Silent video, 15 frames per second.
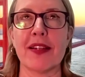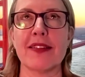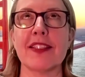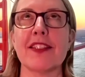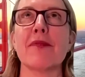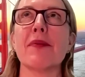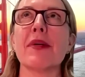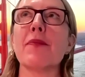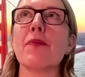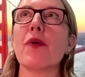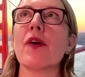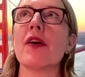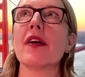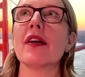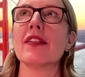a little bit
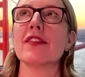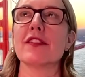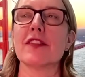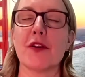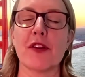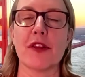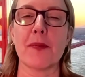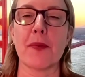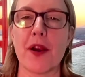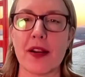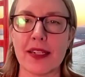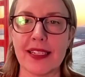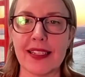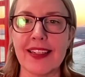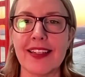more slow to the
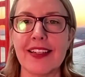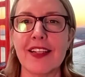party.